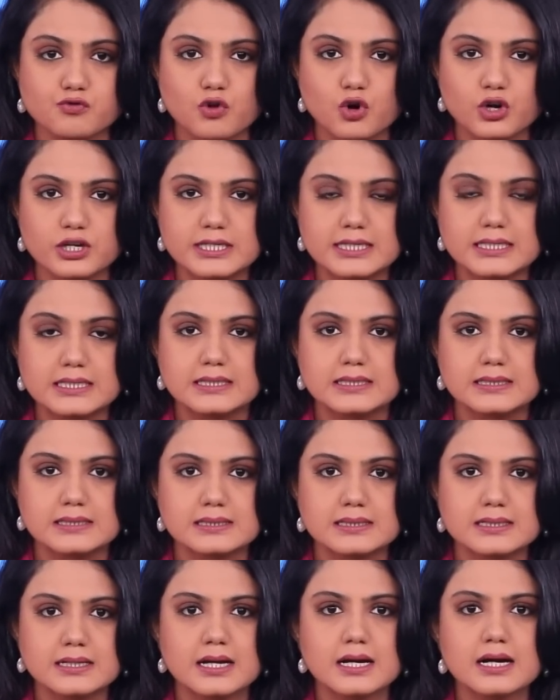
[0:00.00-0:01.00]
for
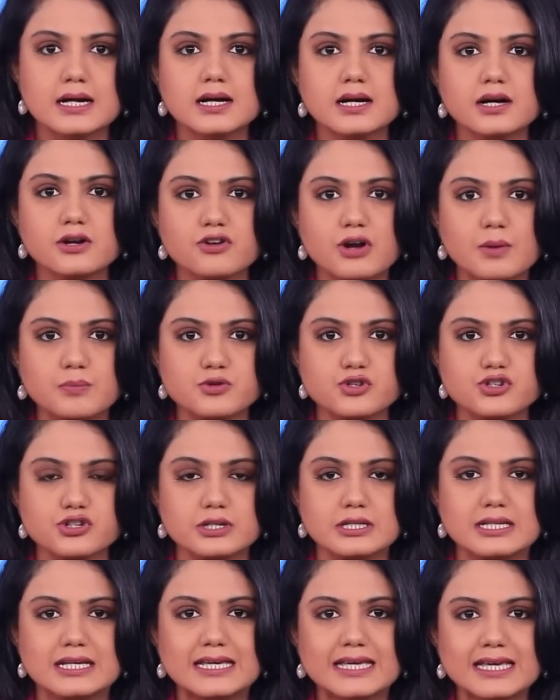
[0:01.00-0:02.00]
years.
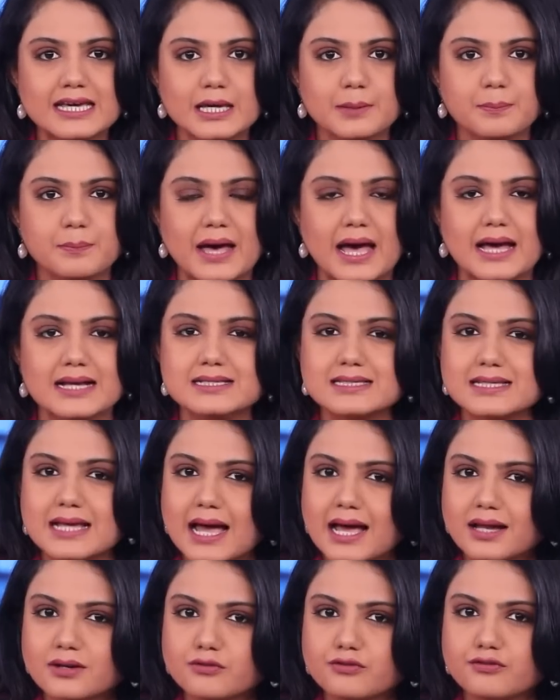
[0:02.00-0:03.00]
Corruption, kickbacks
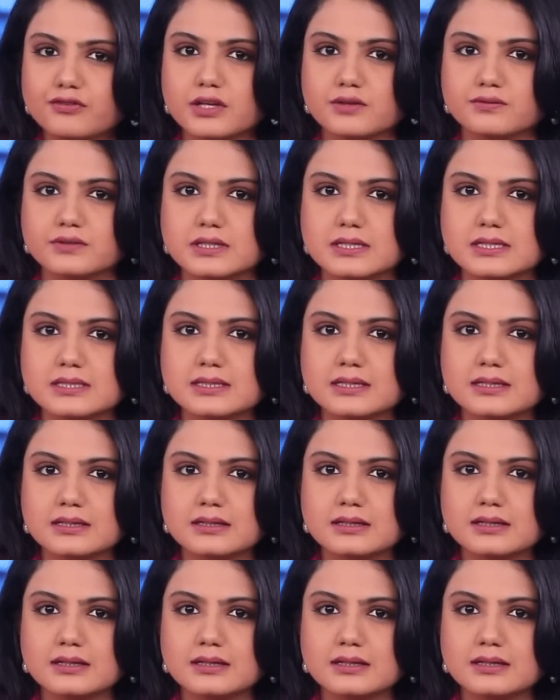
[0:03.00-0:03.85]
and favors.